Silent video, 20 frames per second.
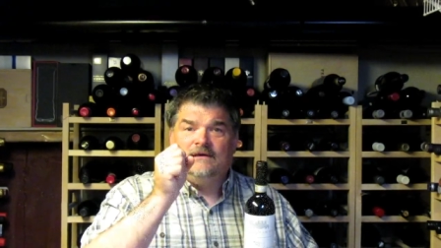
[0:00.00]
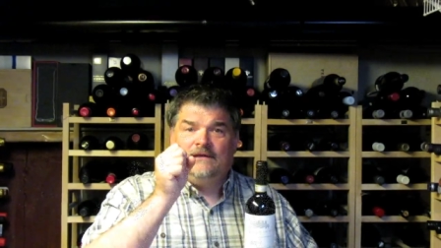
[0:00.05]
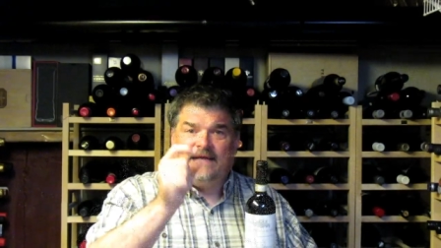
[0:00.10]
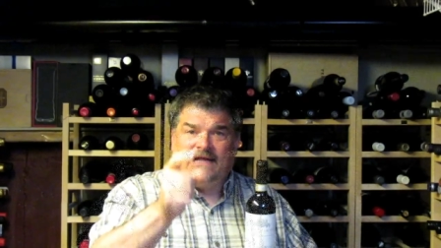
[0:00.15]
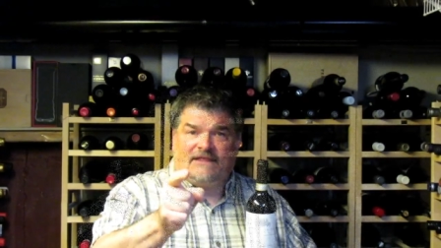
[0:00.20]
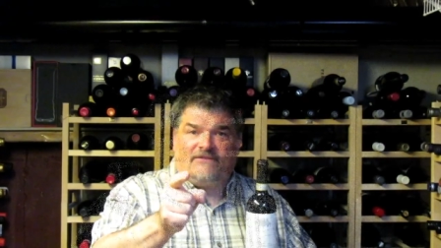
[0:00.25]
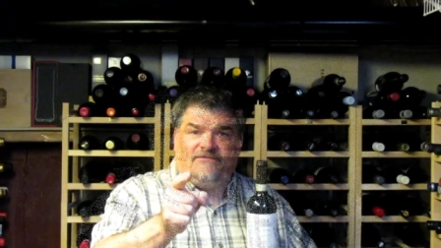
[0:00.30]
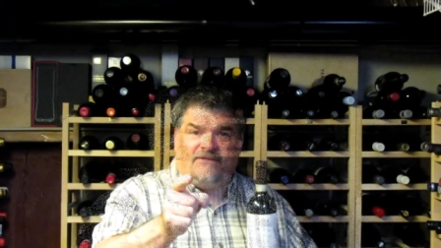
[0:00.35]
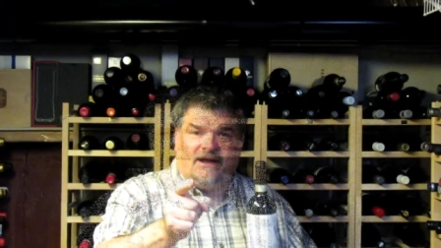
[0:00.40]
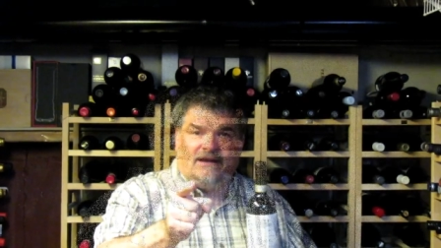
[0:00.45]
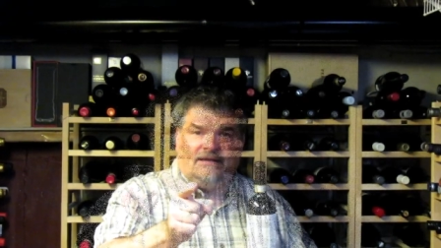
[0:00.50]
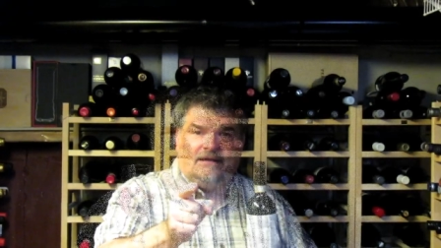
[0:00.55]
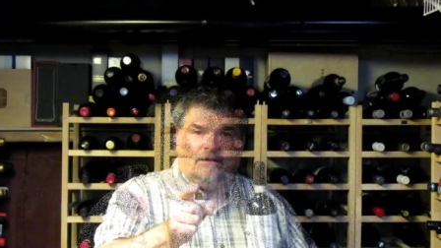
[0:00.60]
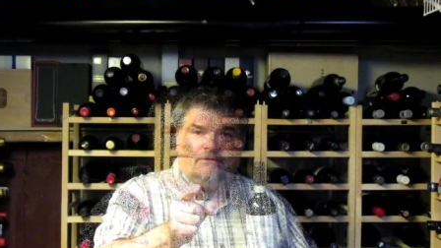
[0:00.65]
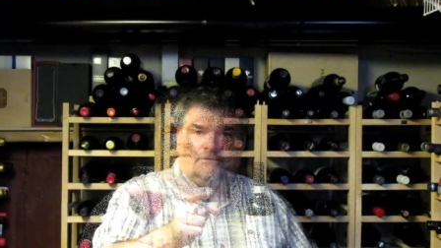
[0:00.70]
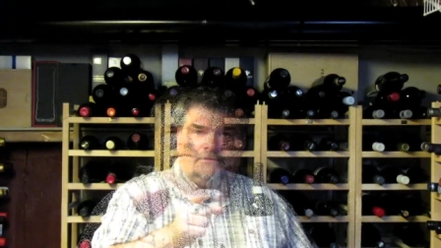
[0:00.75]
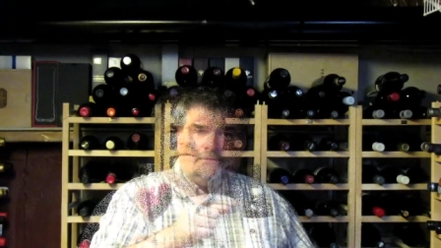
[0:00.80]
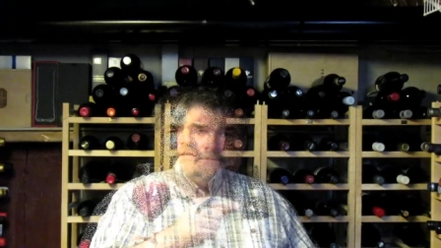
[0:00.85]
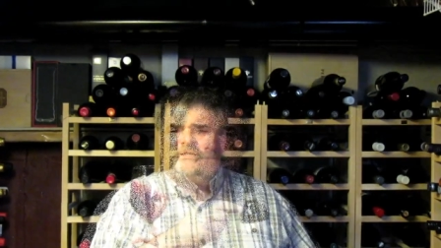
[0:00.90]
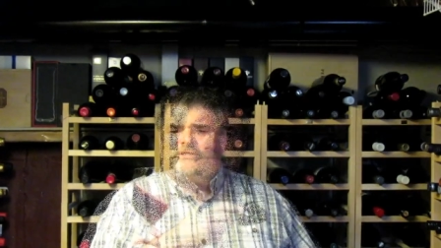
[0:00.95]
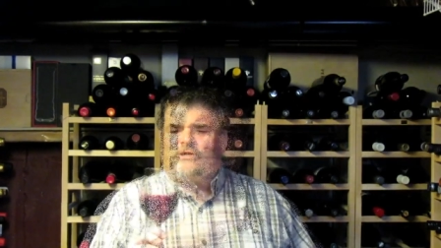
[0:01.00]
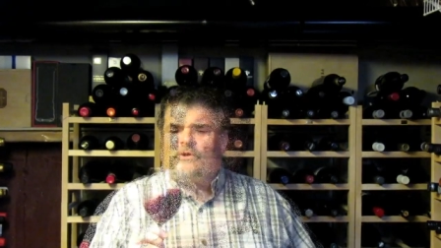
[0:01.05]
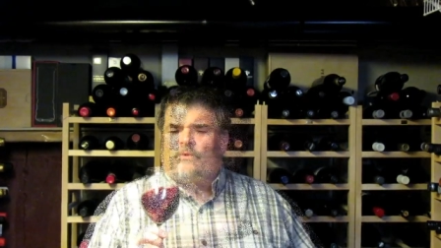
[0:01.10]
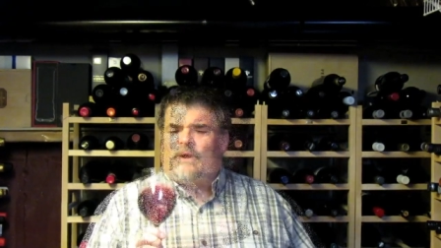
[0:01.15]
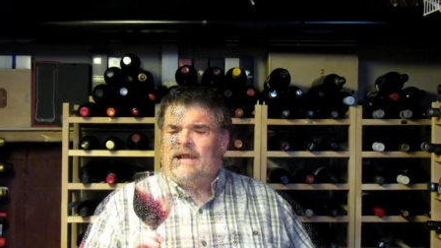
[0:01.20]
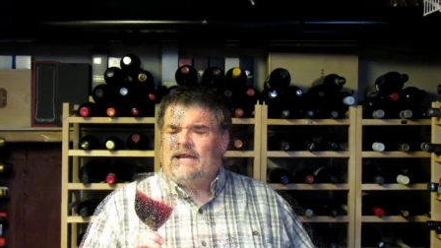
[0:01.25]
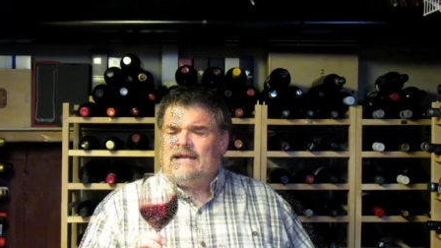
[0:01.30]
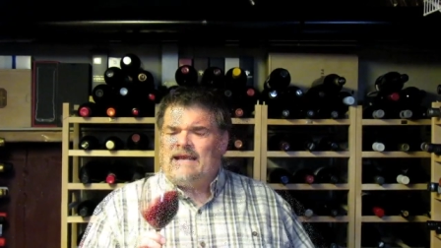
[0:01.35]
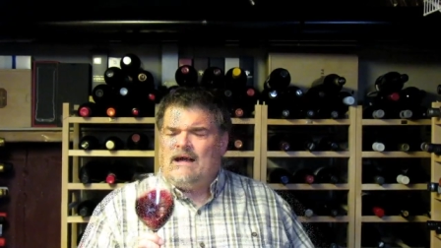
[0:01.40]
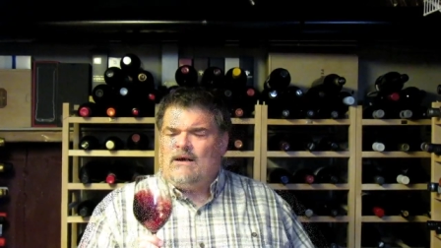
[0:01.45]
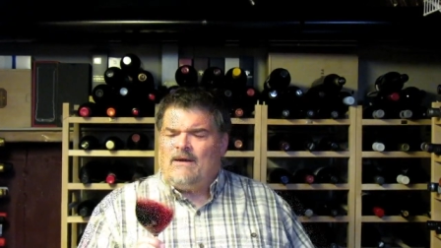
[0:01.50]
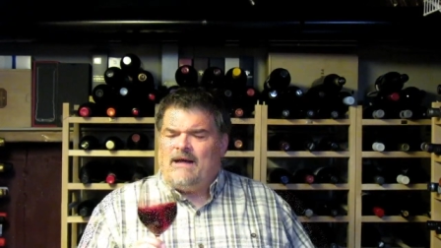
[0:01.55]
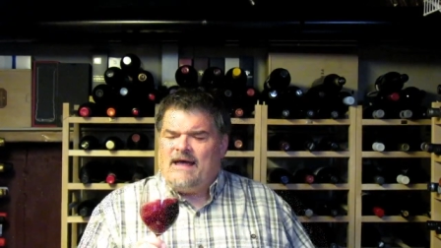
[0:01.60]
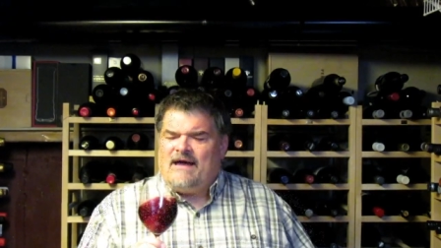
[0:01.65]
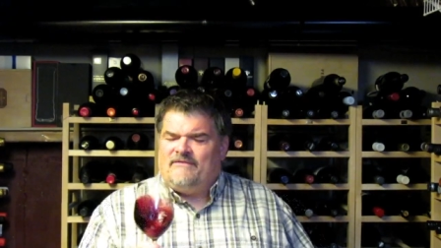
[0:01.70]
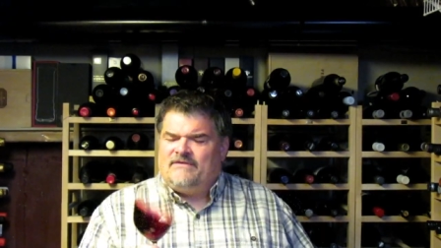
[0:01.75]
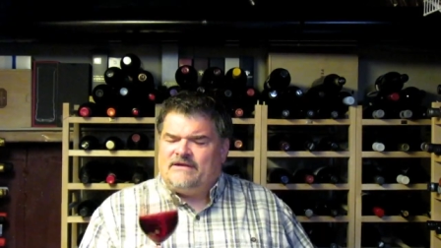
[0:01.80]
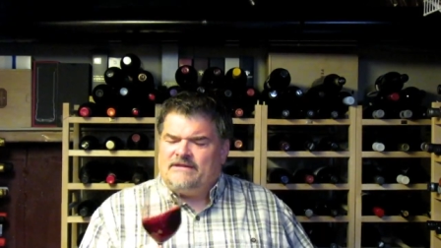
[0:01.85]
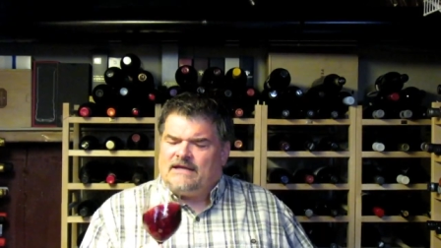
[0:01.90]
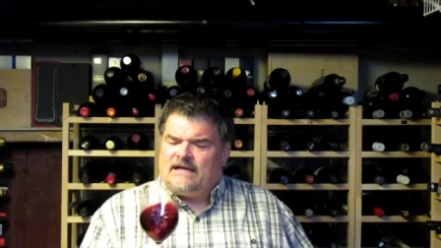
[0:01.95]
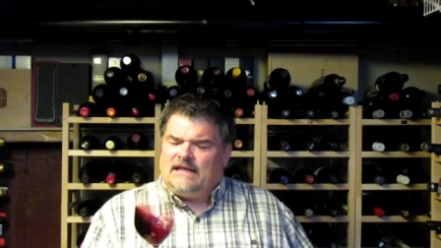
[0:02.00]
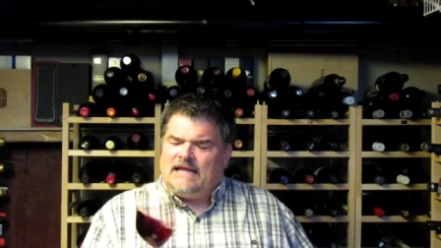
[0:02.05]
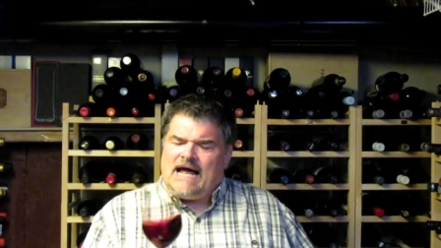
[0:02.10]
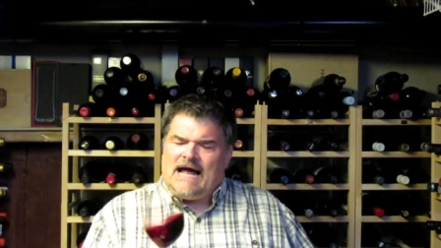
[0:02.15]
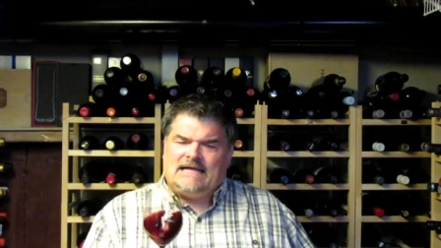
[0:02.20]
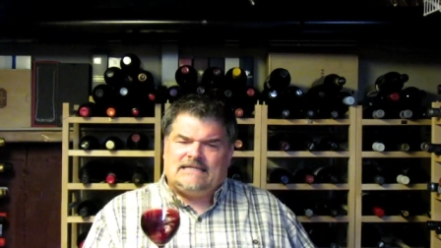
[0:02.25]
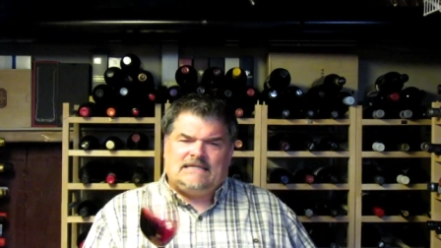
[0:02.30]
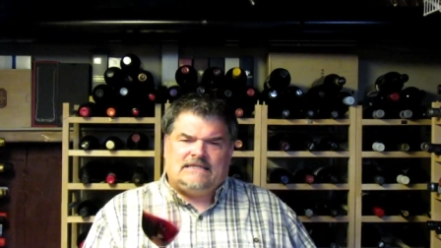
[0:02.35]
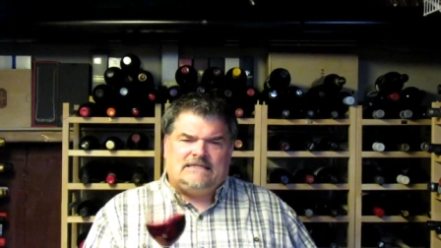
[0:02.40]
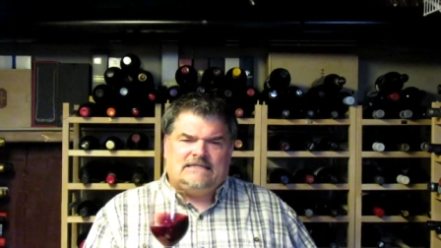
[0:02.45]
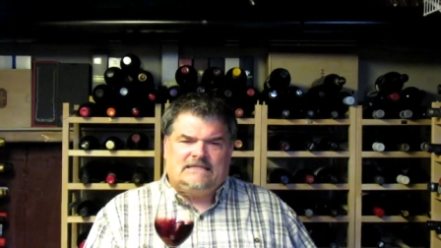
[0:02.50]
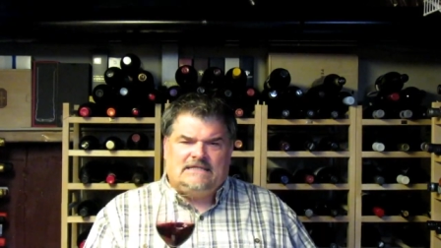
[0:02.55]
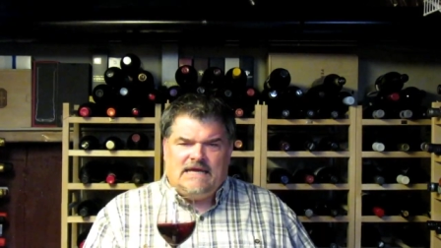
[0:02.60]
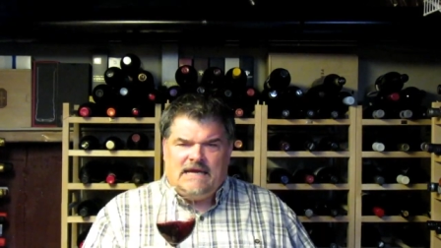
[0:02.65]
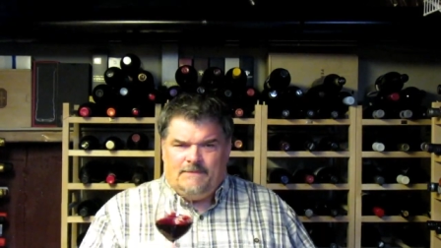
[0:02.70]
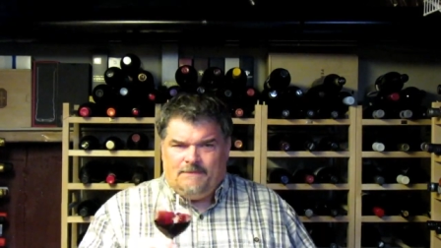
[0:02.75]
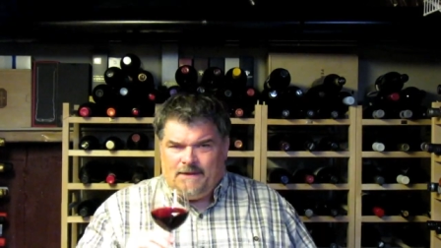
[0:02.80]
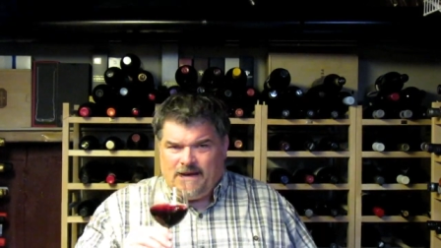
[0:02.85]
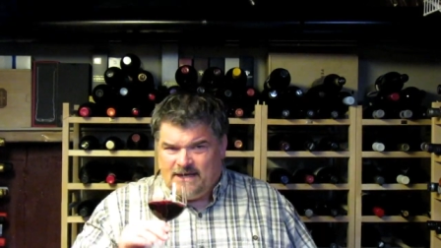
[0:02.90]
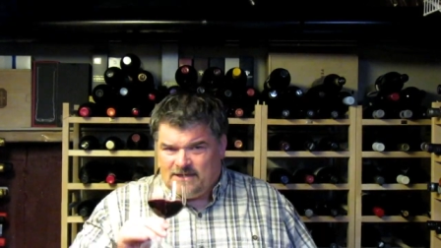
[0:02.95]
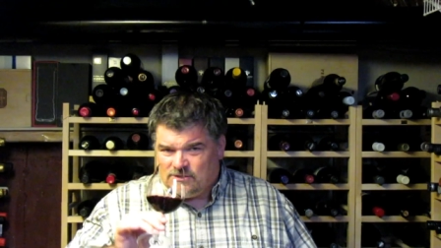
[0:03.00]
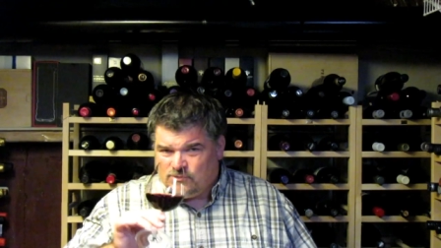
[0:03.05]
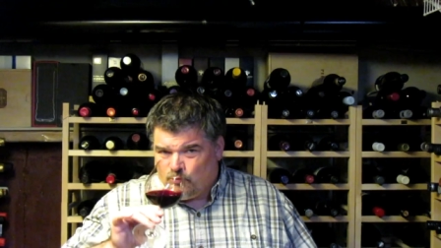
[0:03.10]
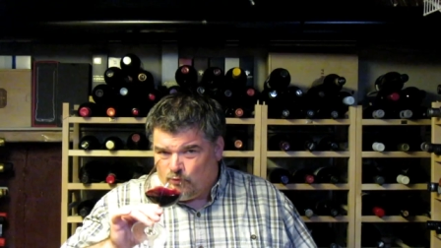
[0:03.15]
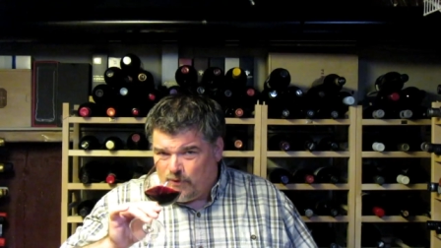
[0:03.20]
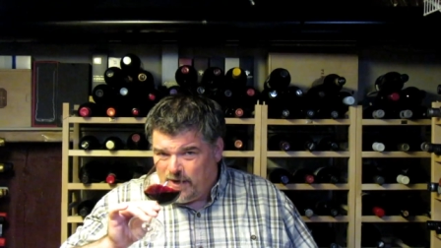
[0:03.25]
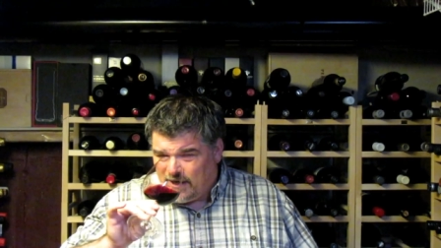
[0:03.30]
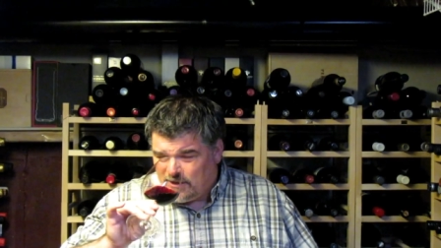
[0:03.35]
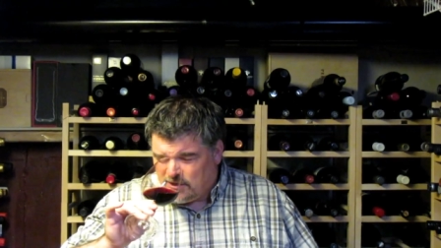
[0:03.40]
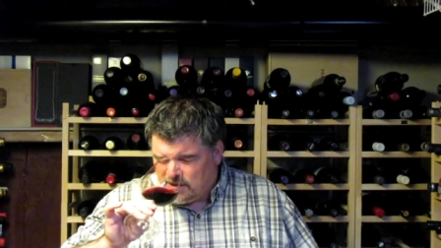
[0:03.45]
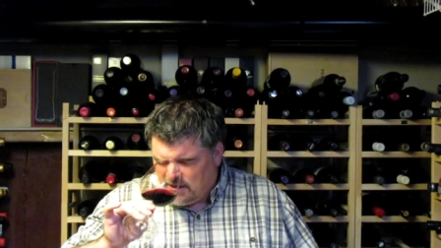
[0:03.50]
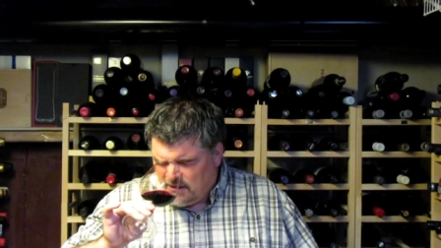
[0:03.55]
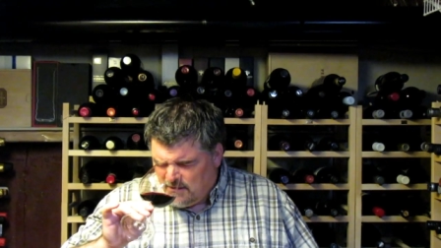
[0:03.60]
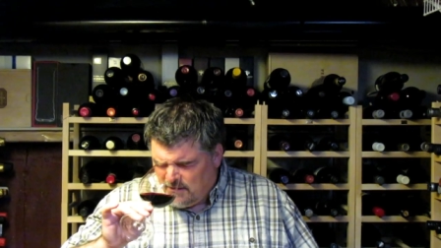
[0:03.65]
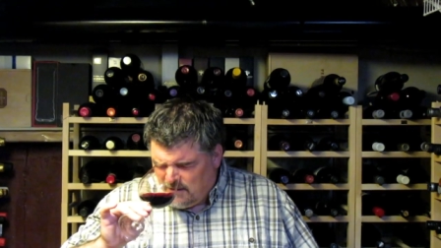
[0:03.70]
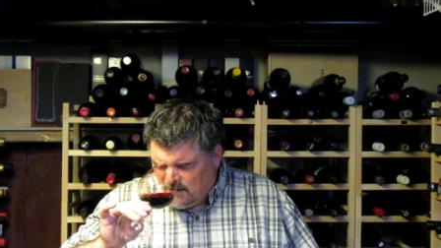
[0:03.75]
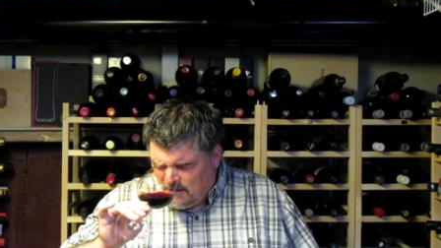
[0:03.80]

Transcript: Let's find out. So right now I have it in the glass. It's deep, it's rich,